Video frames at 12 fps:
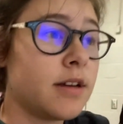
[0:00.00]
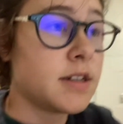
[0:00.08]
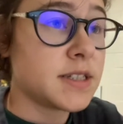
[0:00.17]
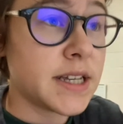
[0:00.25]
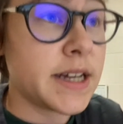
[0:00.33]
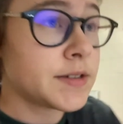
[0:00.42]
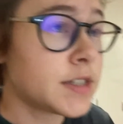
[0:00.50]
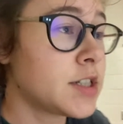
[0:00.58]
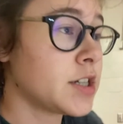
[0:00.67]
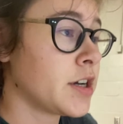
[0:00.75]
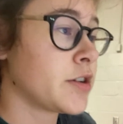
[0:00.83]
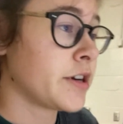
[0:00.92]
because I have
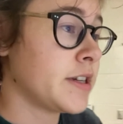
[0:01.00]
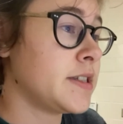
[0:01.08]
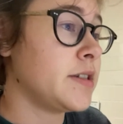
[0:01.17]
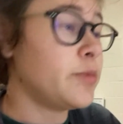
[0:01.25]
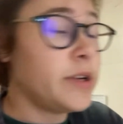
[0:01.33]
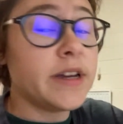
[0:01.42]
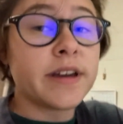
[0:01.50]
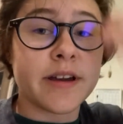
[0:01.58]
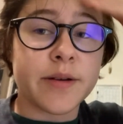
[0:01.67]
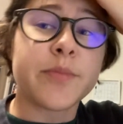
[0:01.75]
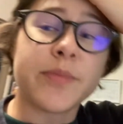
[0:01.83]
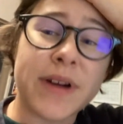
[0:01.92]
such a crazy week,
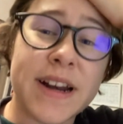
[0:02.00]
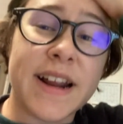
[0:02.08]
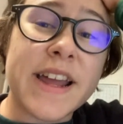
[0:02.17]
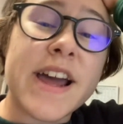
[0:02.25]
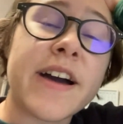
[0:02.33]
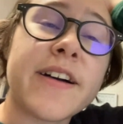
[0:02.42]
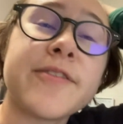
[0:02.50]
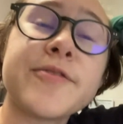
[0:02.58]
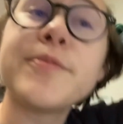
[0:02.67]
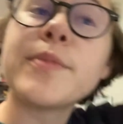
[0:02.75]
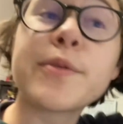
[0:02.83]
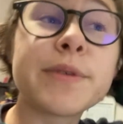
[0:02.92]
but I have
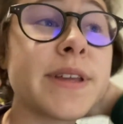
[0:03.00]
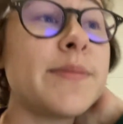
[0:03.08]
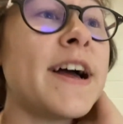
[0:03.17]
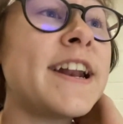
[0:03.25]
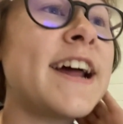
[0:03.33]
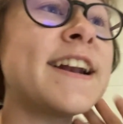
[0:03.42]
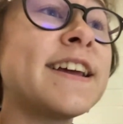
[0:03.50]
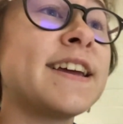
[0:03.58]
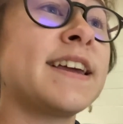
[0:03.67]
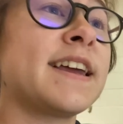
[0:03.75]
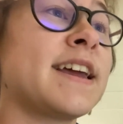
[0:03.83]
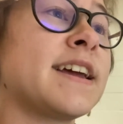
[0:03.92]
a really bad
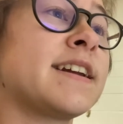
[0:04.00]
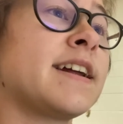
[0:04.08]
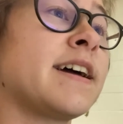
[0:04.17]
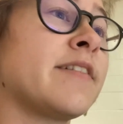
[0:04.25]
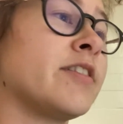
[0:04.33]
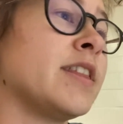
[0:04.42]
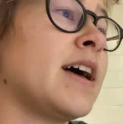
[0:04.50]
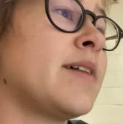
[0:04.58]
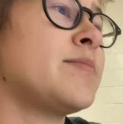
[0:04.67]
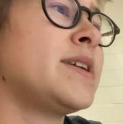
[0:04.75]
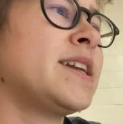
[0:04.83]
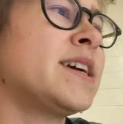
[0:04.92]
headache and I have a
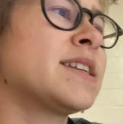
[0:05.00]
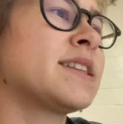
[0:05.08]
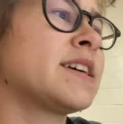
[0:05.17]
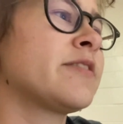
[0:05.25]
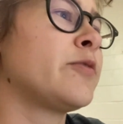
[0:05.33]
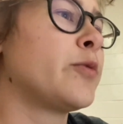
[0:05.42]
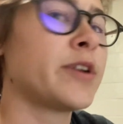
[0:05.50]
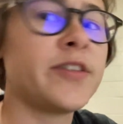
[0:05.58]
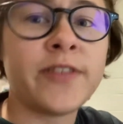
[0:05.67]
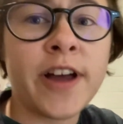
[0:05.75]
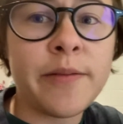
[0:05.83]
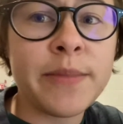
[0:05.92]
lab meeting in like
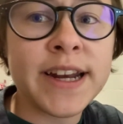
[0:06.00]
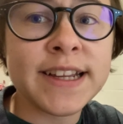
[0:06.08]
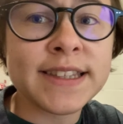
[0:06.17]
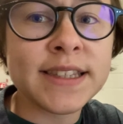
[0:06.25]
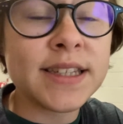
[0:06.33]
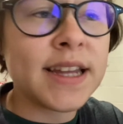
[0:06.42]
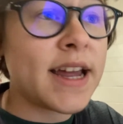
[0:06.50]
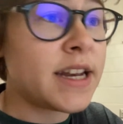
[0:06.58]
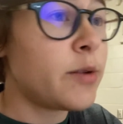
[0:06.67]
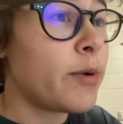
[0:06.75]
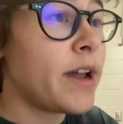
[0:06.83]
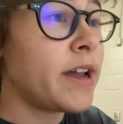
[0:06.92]
45 minutes
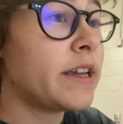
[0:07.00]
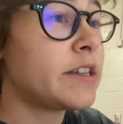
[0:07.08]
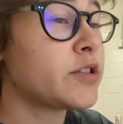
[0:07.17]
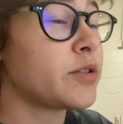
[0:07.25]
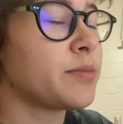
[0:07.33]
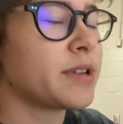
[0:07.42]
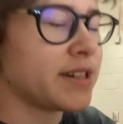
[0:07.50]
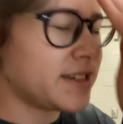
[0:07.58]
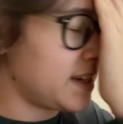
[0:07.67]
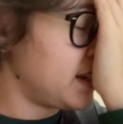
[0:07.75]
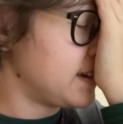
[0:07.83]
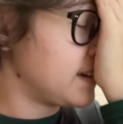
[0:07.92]
anyway, so I'm gonna
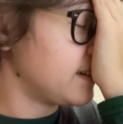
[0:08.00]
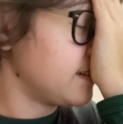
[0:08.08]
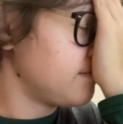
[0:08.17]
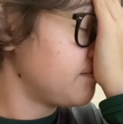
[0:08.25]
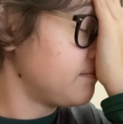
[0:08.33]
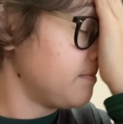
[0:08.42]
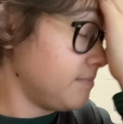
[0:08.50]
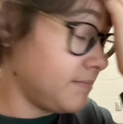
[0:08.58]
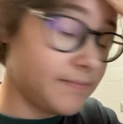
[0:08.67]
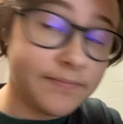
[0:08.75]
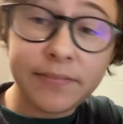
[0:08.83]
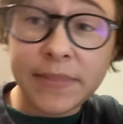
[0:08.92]
take
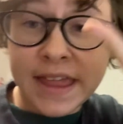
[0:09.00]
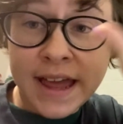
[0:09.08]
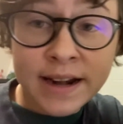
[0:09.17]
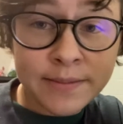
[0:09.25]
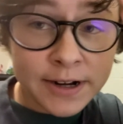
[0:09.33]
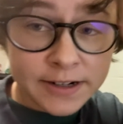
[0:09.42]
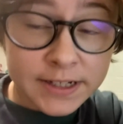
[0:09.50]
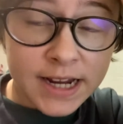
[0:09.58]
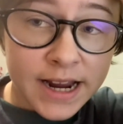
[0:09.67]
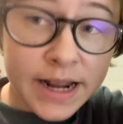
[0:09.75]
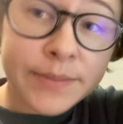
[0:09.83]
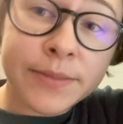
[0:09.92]
that amount of
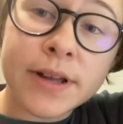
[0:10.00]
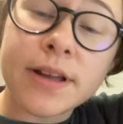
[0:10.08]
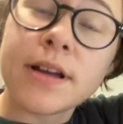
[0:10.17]
time